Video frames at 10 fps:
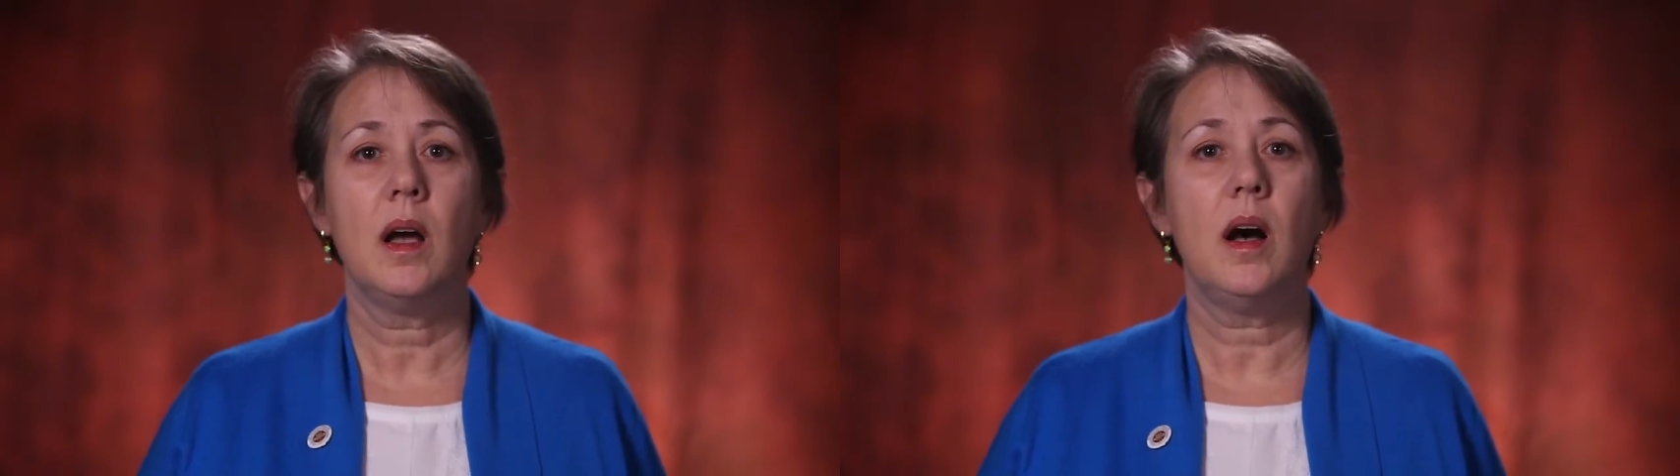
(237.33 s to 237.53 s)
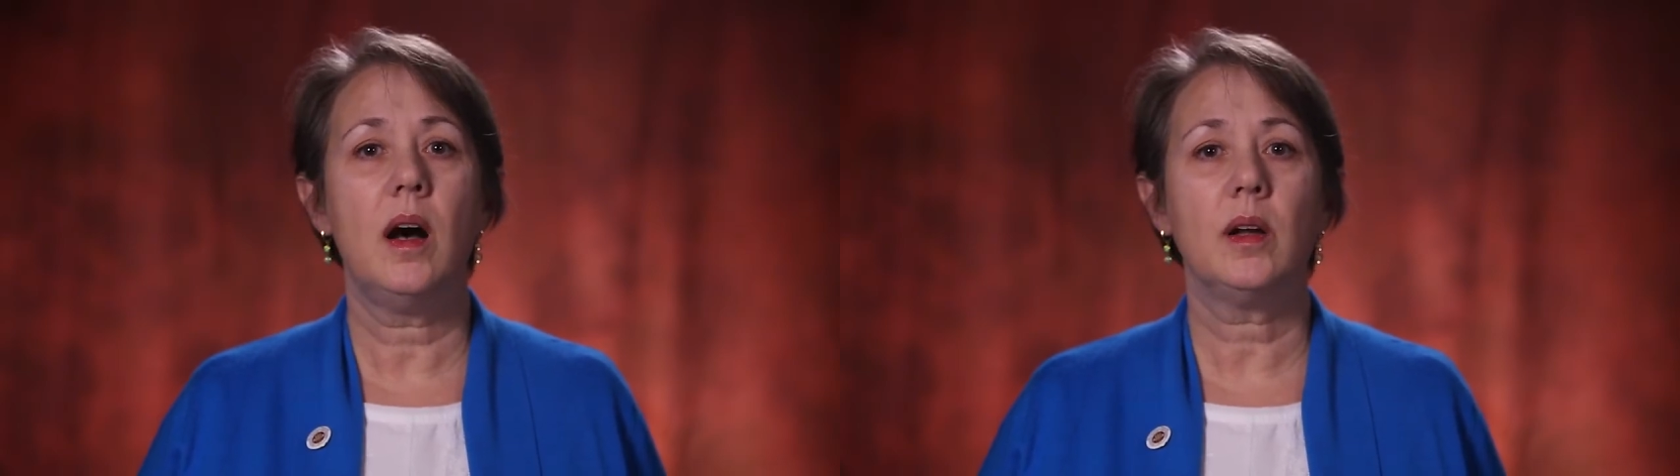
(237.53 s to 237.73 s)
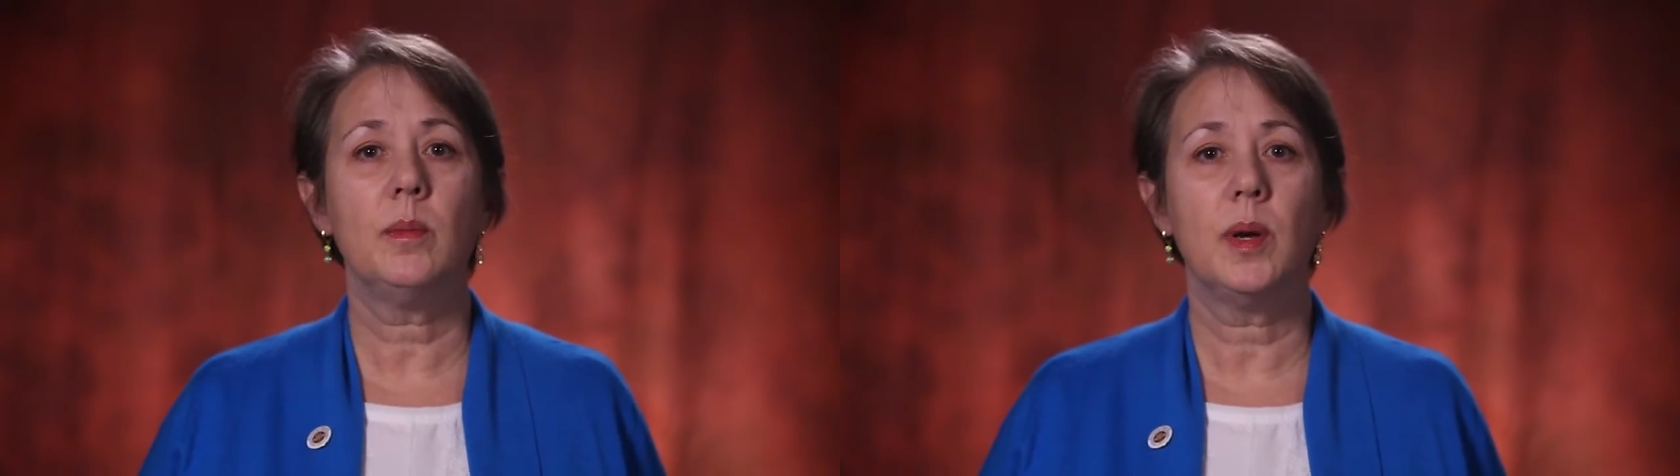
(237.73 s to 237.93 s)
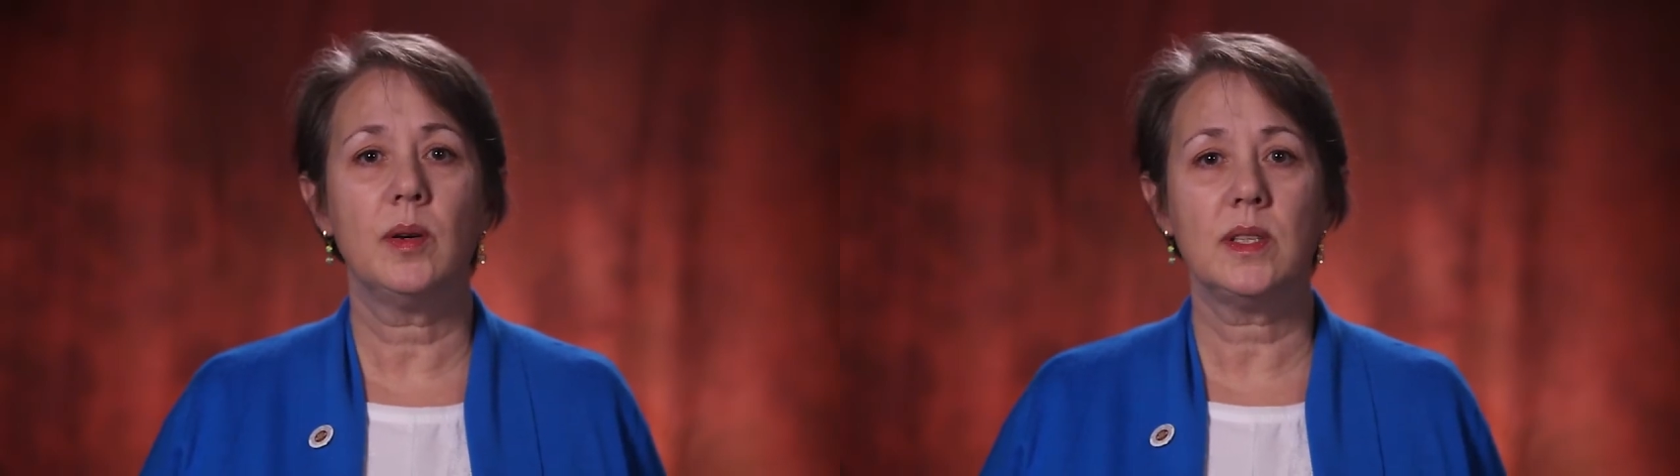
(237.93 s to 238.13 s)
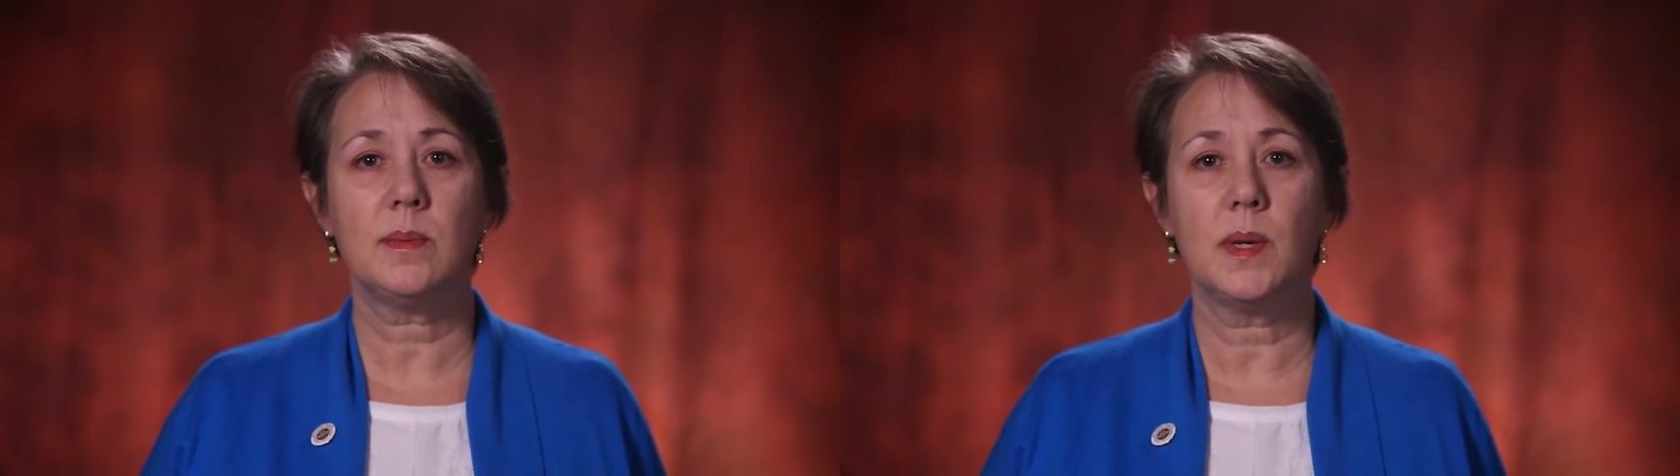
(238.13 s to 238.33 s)
All
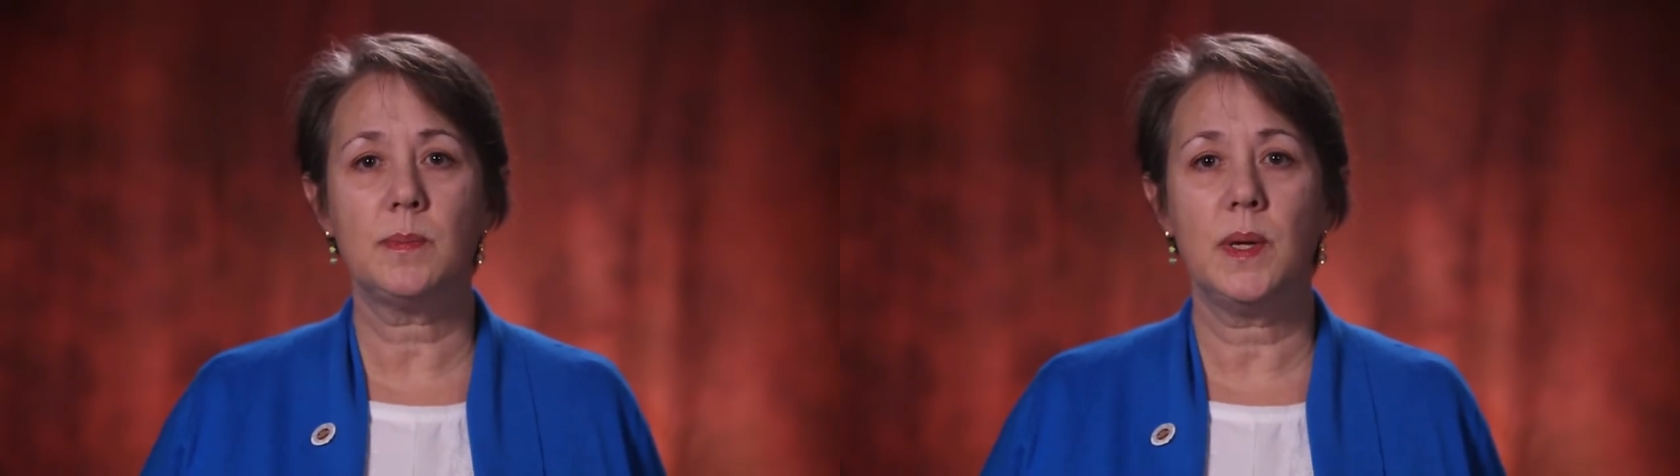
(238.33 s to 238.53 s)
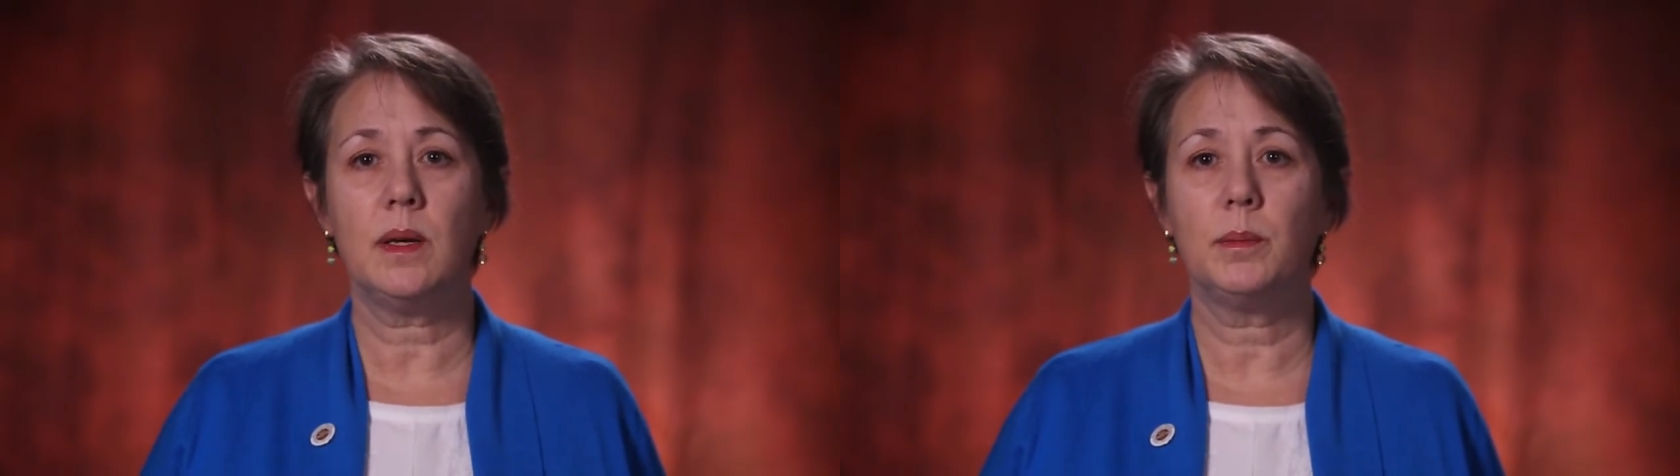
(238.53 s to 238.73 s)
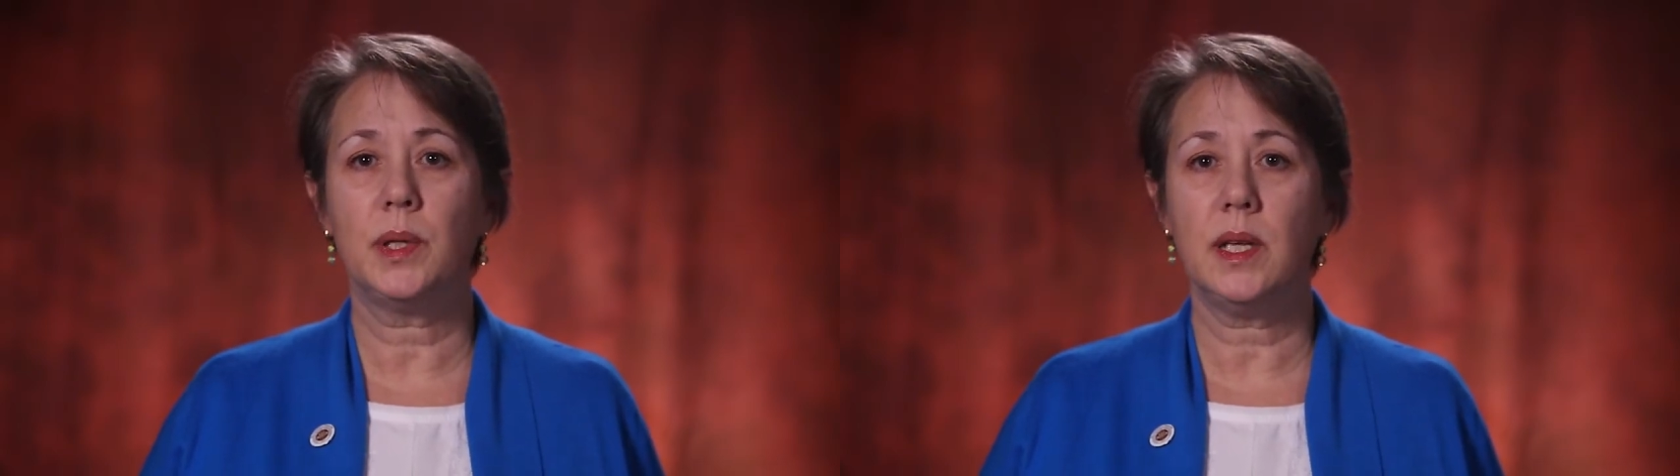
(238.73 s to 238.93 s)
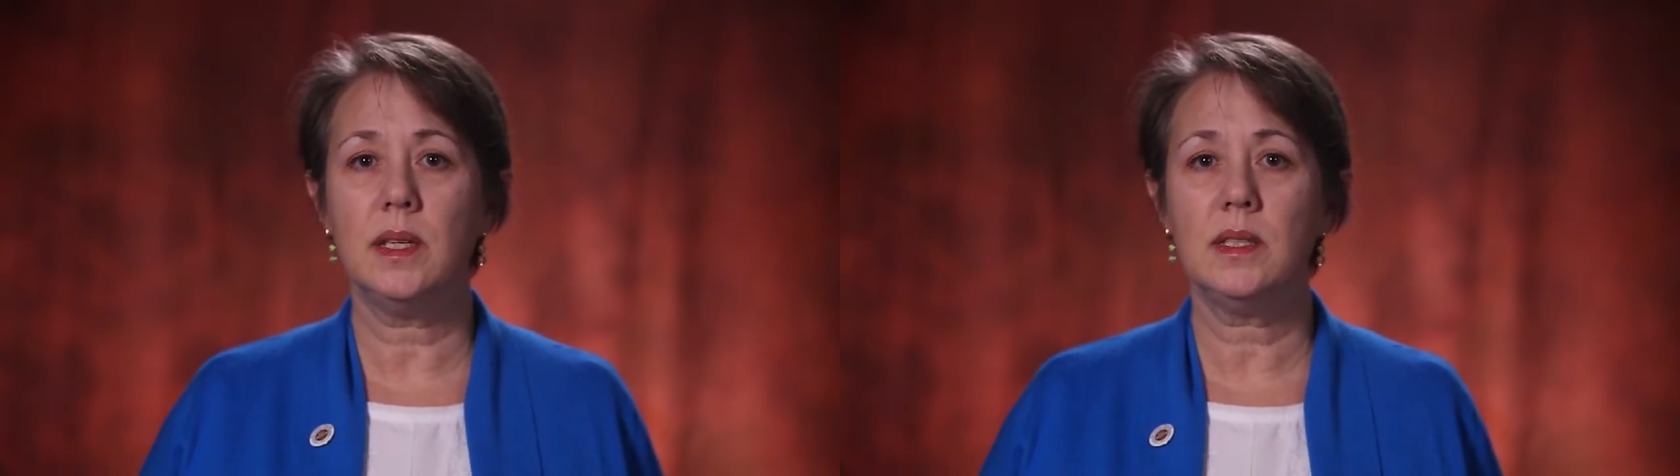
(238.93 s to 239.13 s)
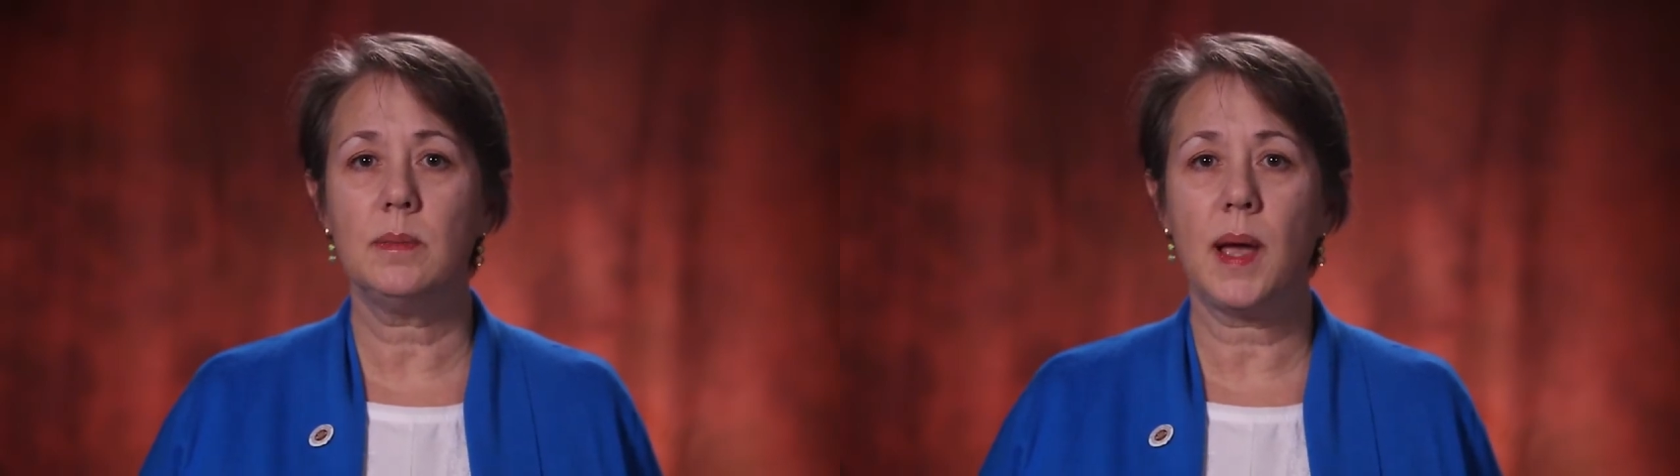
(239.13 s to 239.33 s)
components must be
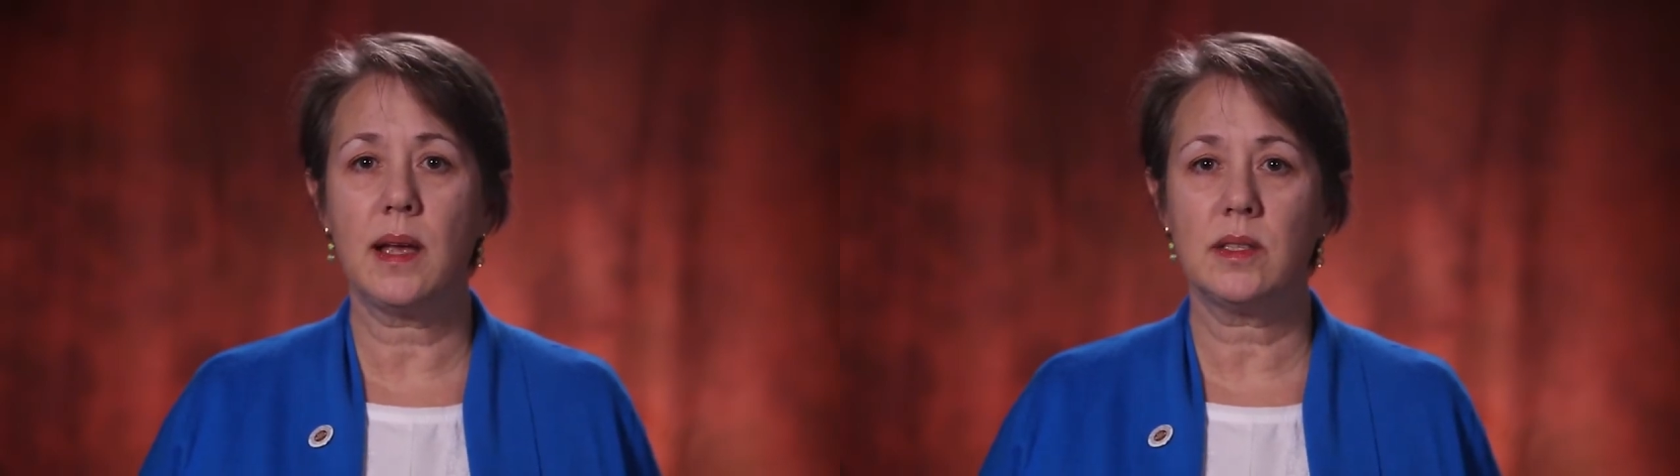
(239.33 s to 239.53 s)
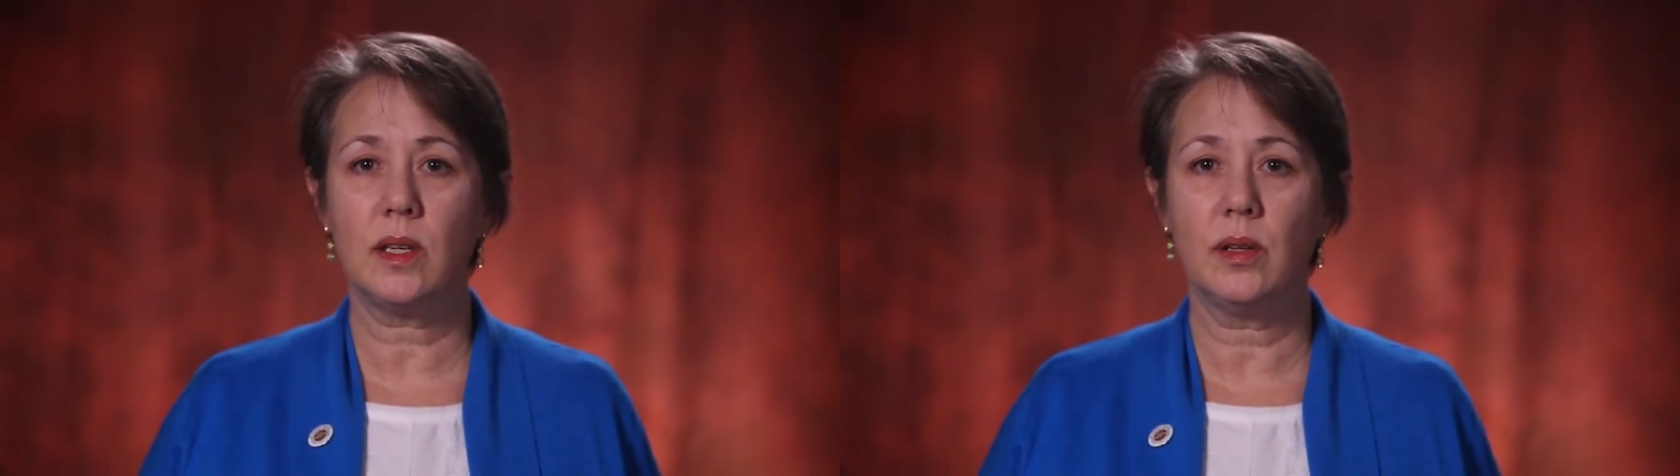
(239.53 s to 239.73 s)
completed to pass the